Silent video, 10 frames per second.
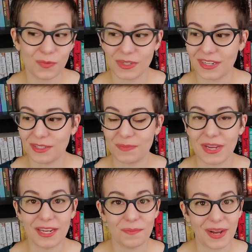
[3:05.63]
which has
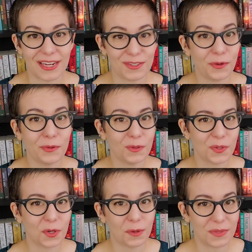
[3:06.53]
made my total
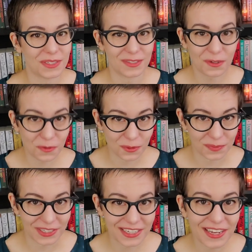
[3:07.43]
go up
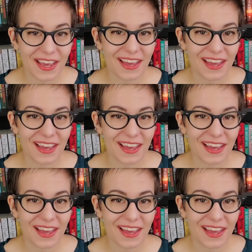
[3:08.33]
considerably.